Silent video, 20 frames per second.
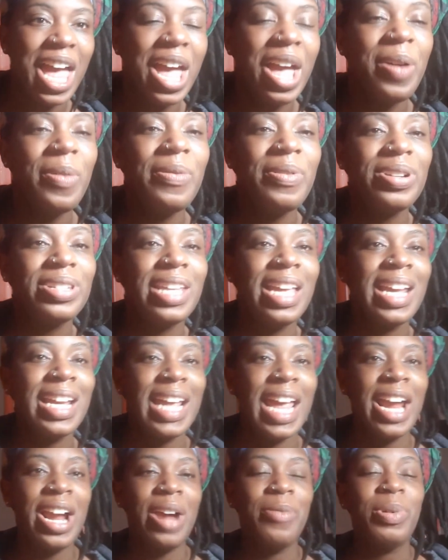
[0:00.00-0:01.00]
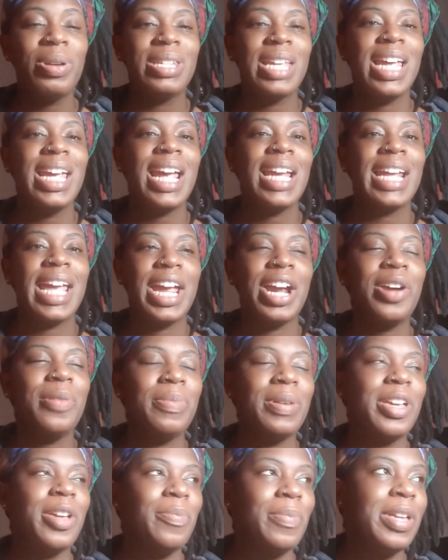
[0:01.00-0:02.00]
we were staying at an
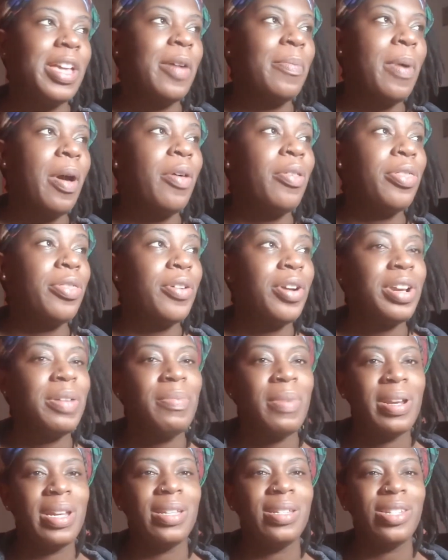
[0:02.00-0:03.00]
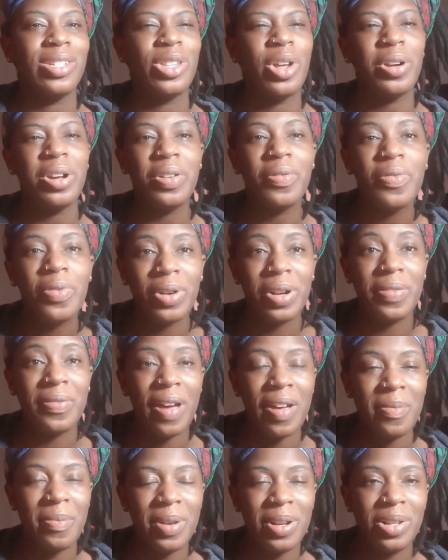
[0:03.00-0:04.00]
Airbnb about 30 to
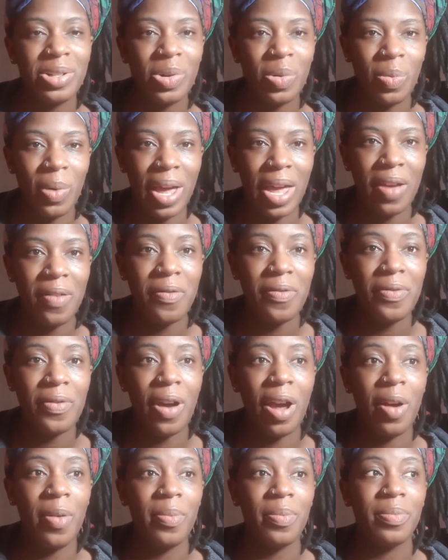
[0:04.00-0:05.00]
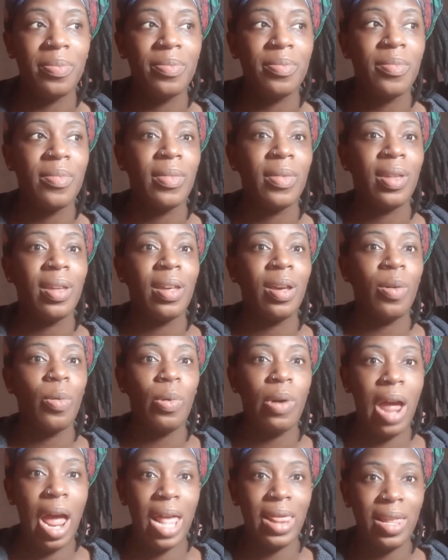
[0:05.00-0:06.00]
45 minutes away from
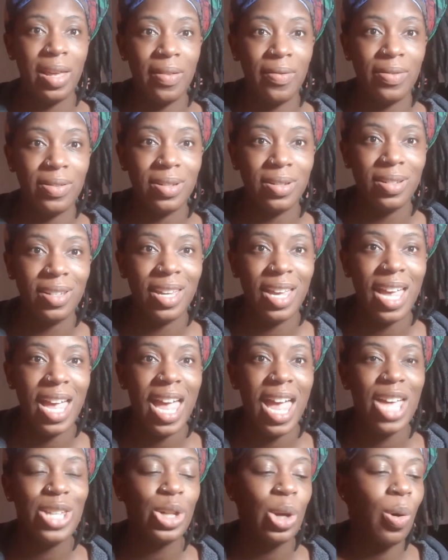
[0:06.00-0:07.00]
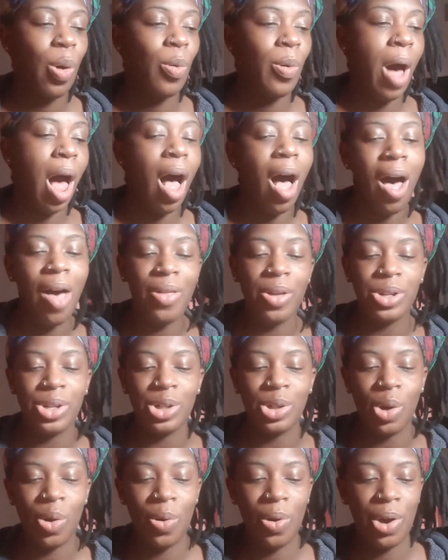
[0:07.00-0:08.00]
where I lived. So while all this is
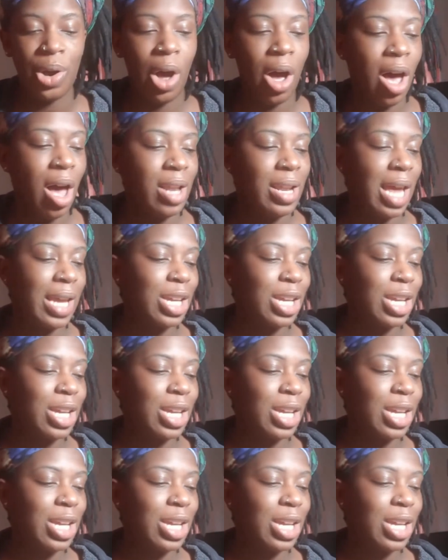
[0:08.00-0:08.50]
going on,